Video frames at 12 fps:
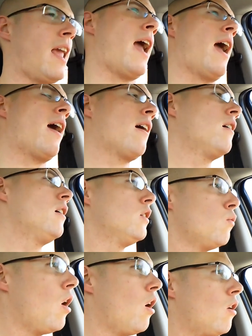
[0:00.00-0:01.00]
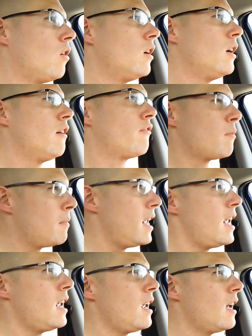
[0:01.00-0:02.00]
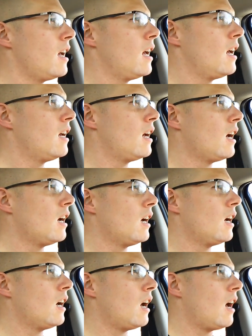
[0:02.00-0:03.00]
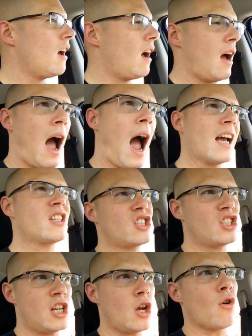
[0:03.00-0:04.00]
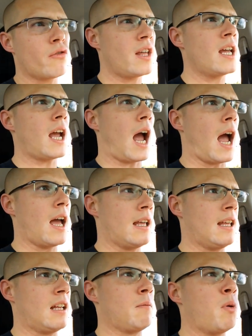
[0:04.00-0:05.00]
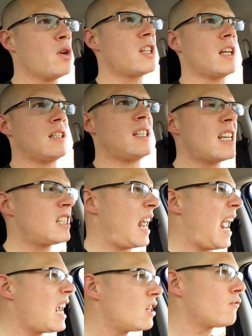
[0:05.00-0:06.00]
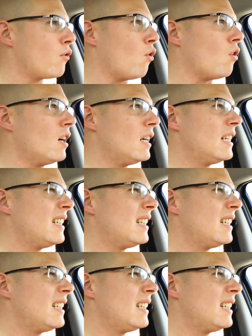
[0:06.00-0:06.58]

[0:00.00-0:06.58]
Yeah. Well, for me, I still think it puts a distasteful